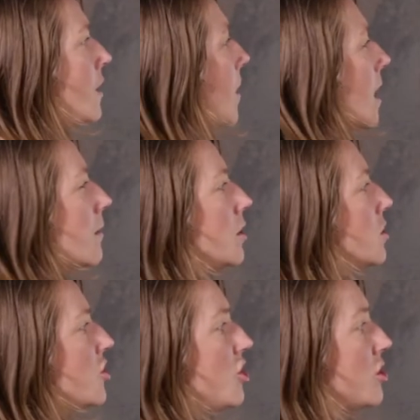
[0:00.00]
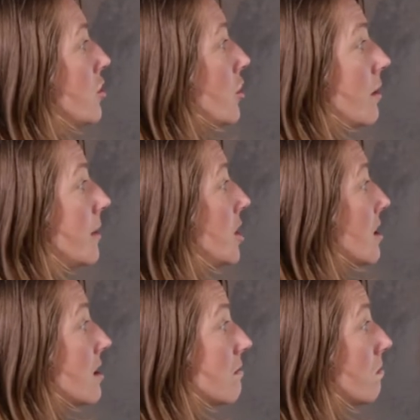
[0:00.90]
feel bad about just using two
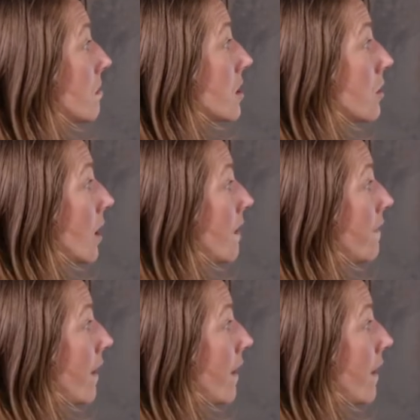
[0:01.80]
images. It's totally